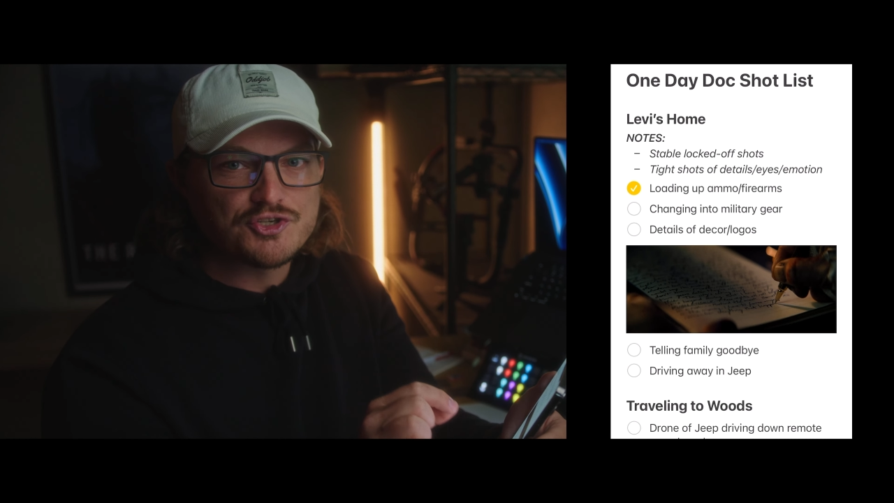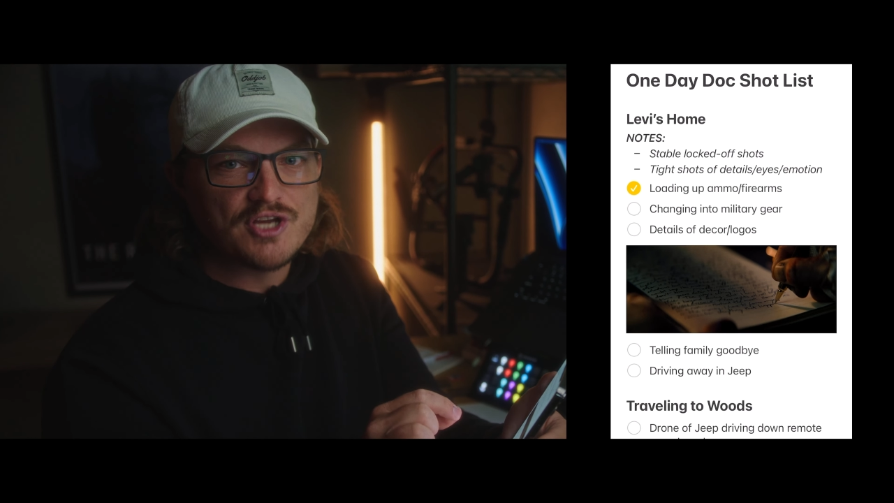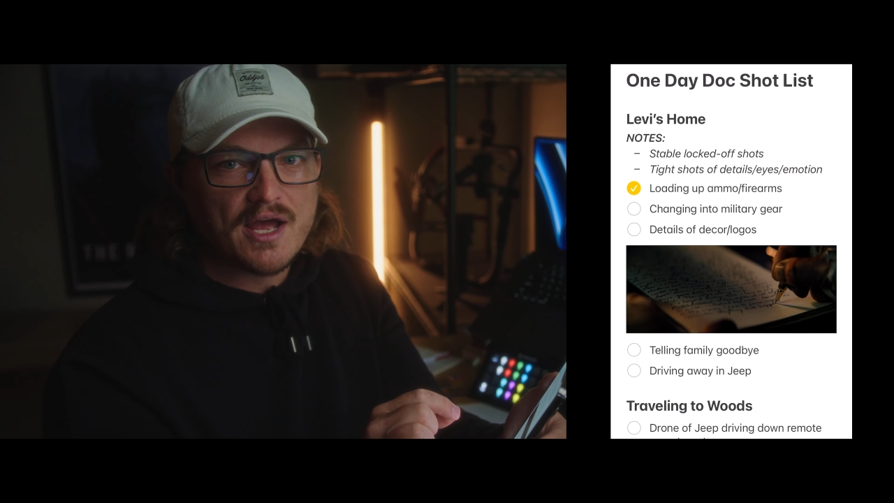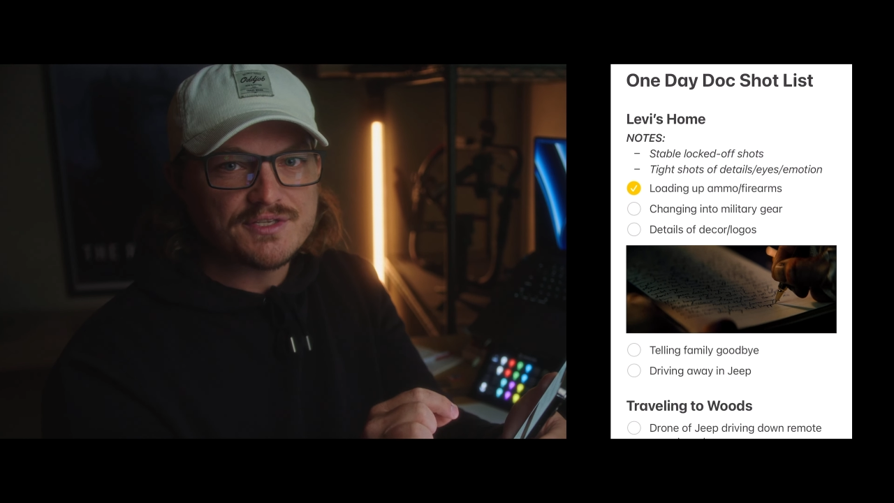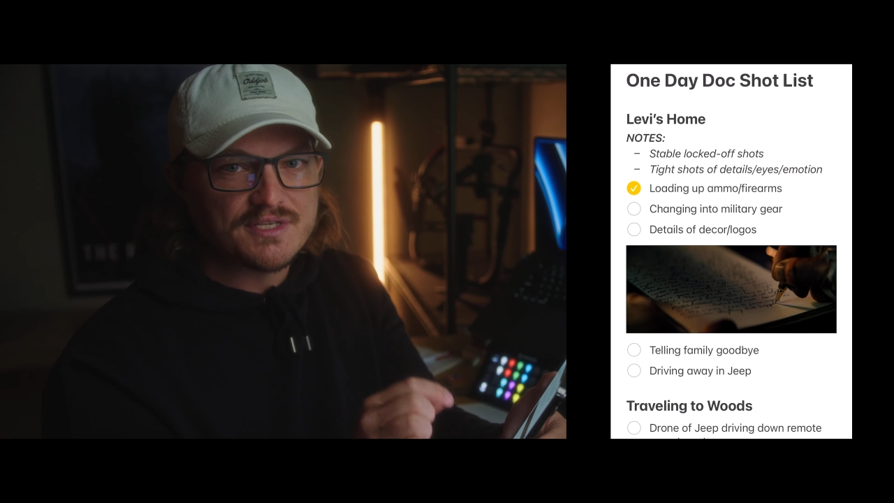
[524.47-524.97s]

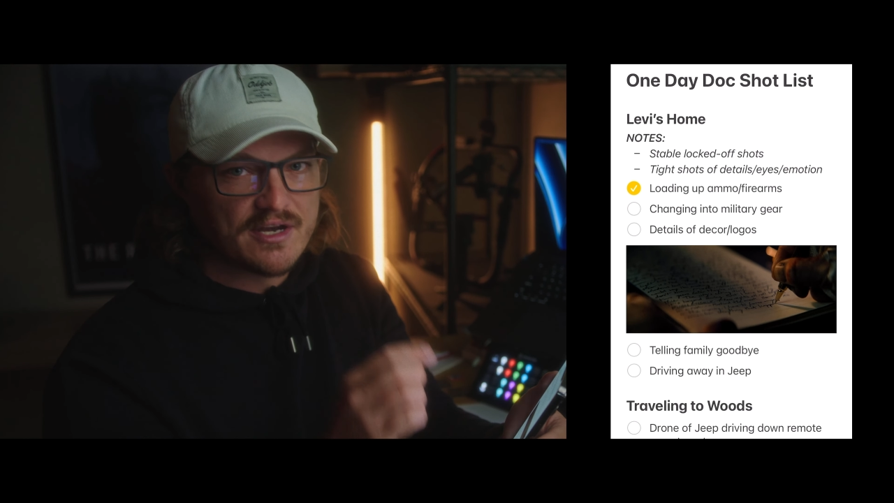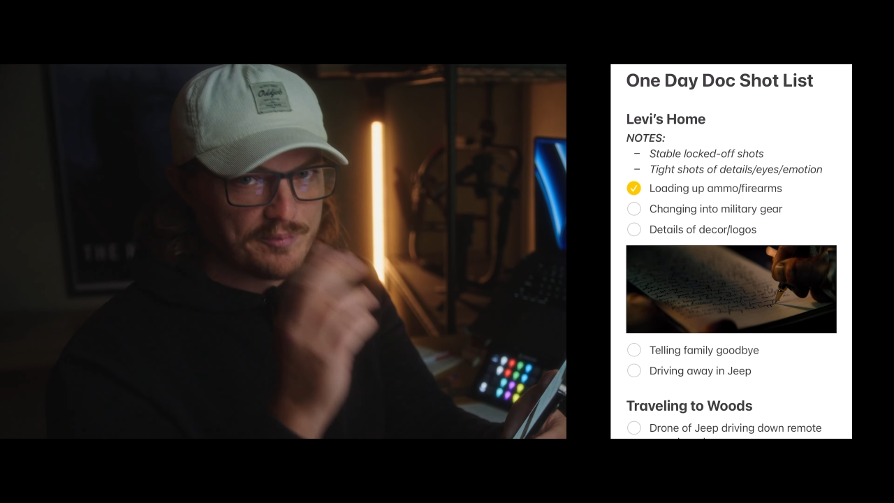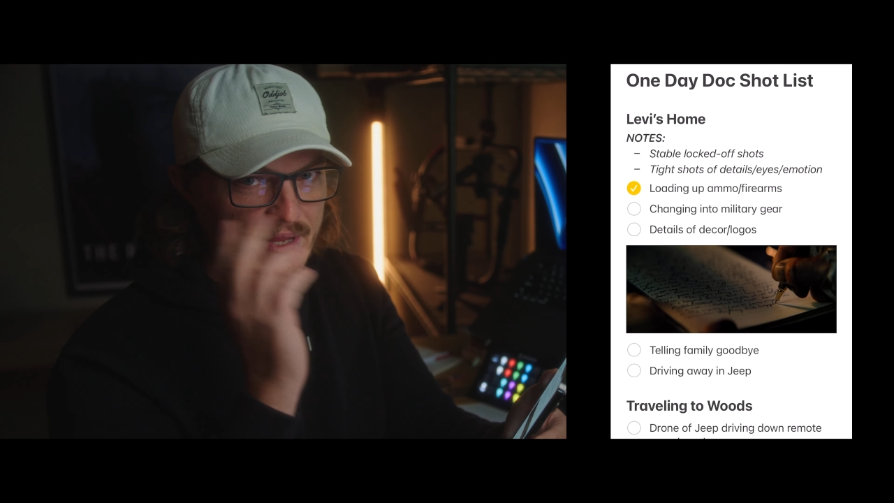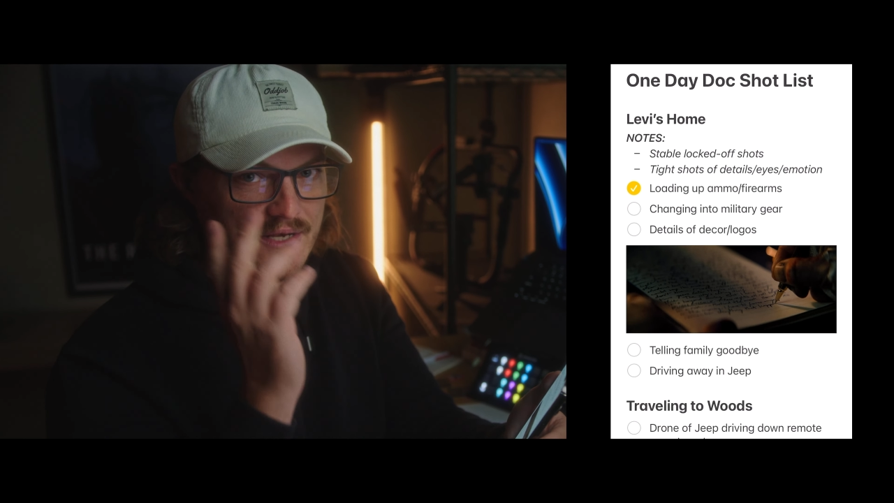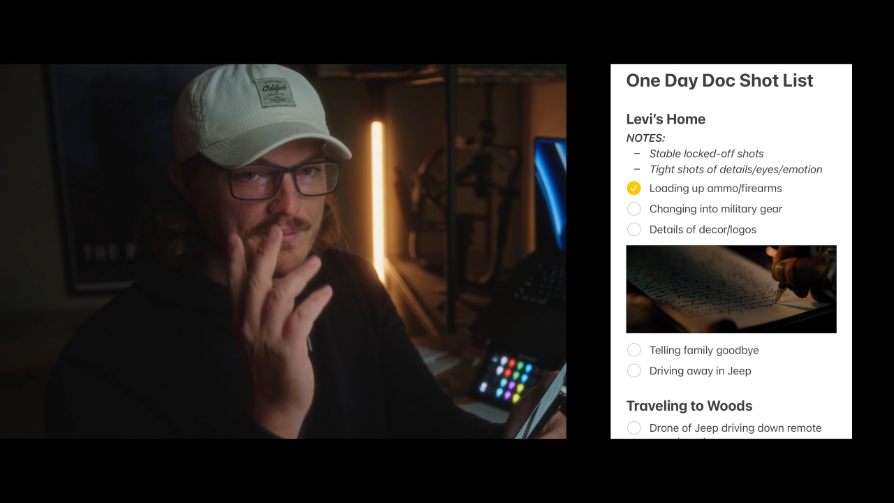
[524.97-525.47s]
shots that I've
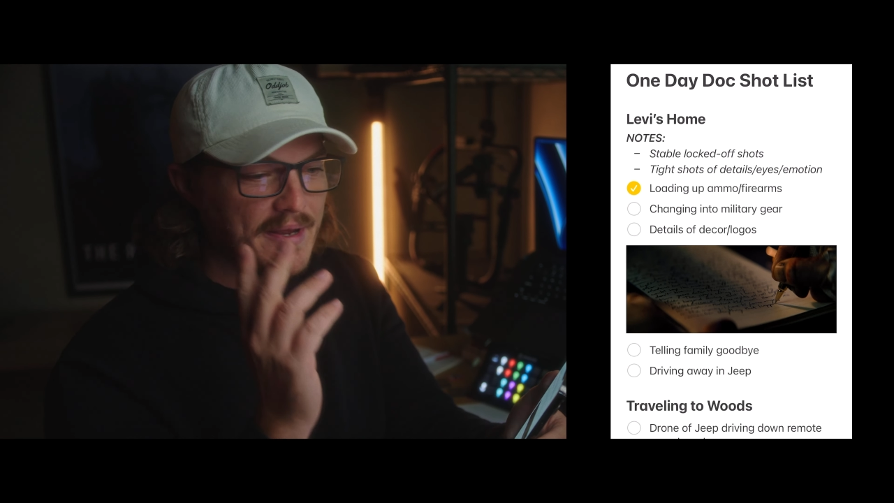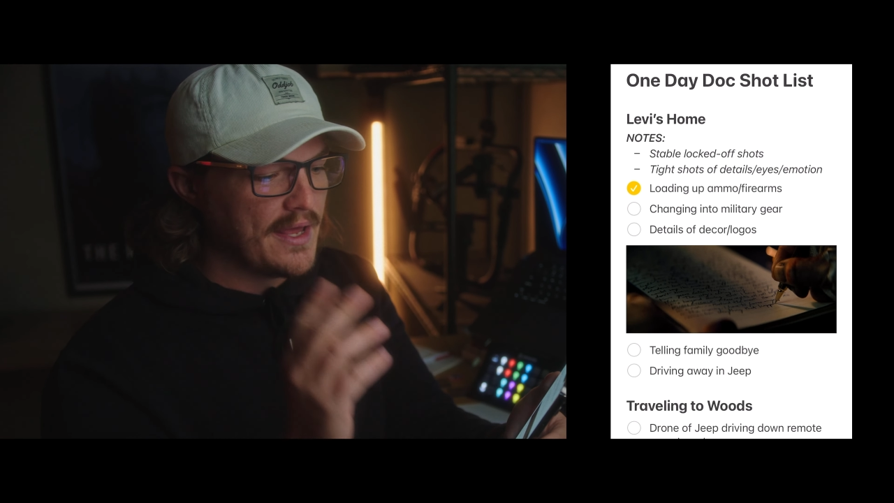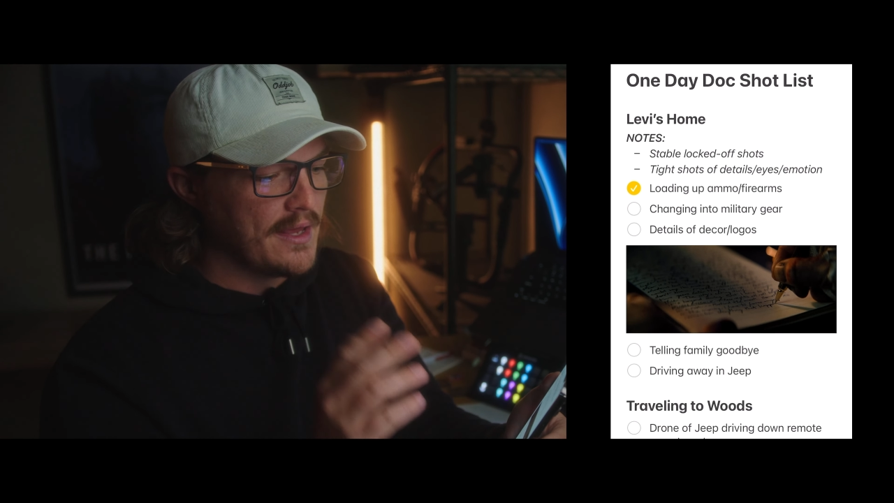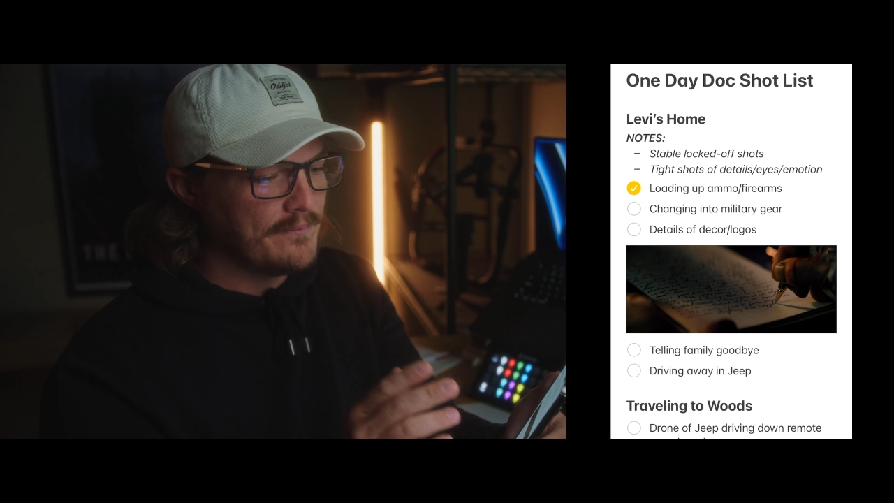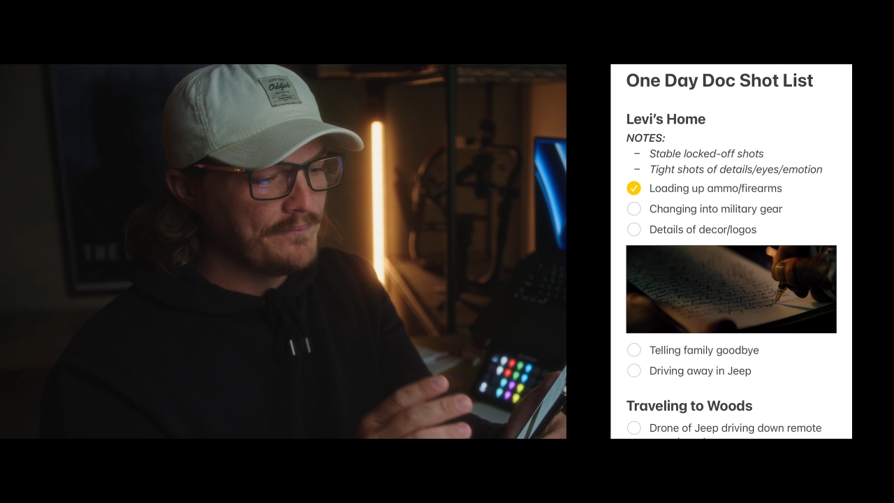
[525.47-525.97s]
planned in my
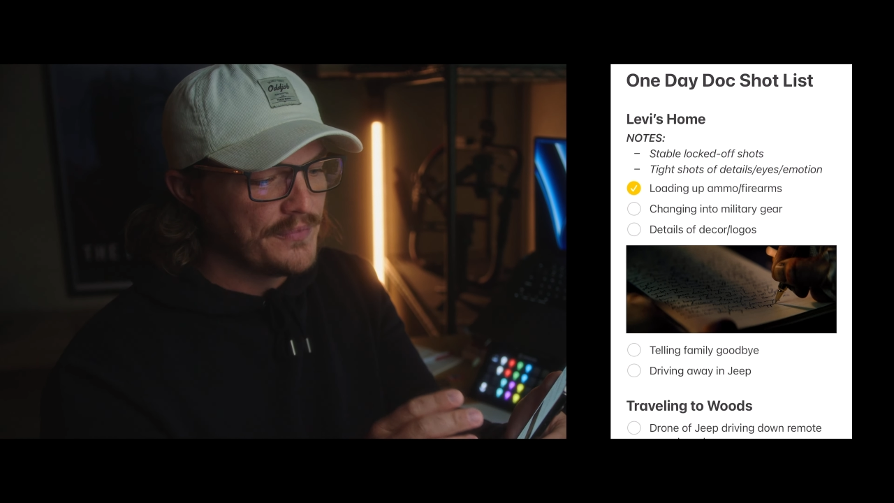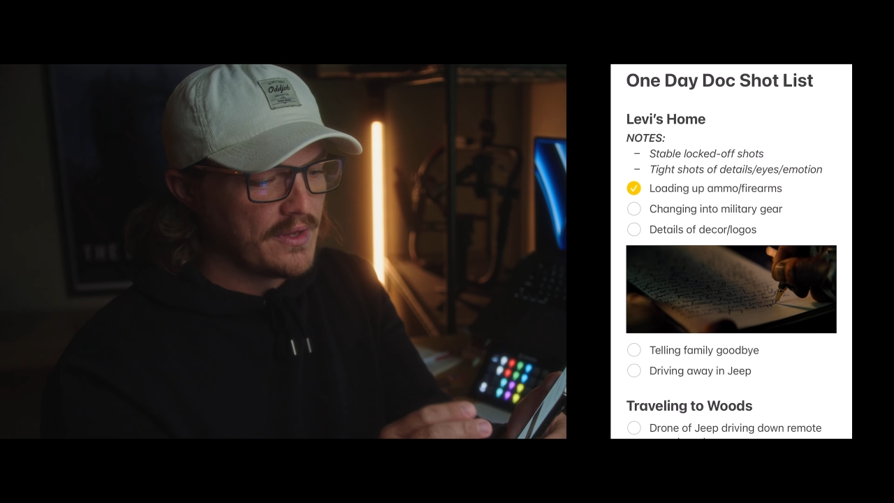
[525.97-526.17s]
head,